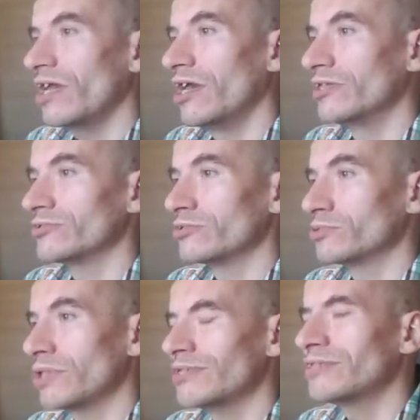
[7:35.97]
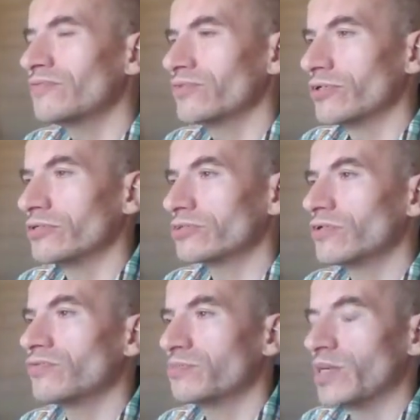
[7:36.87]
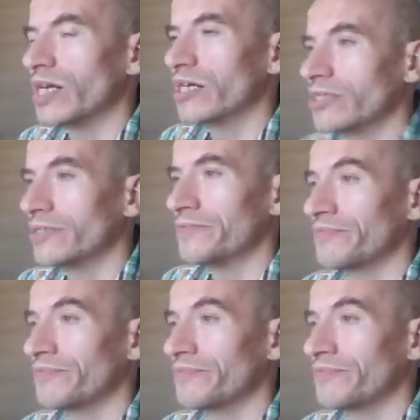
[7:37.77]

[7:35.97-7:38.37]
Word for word: And on 24th of May